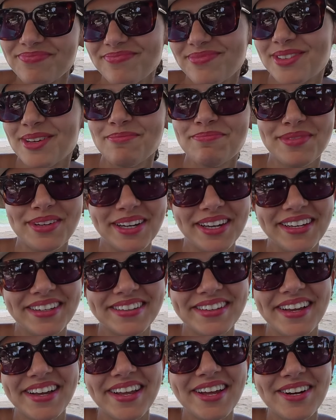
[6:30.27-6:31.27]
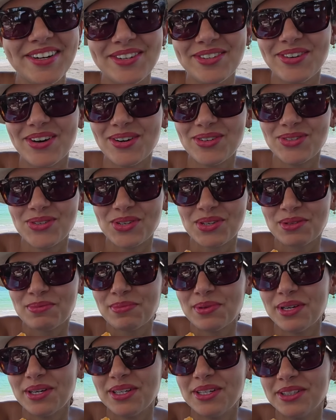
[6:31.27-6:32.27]
Something like that. I don't know how to
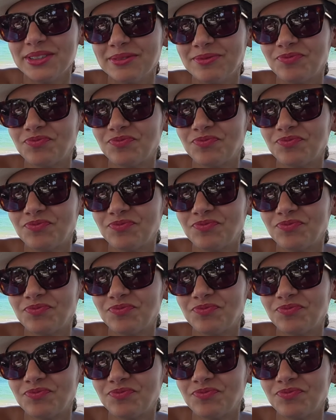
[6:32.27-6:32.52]
explain it.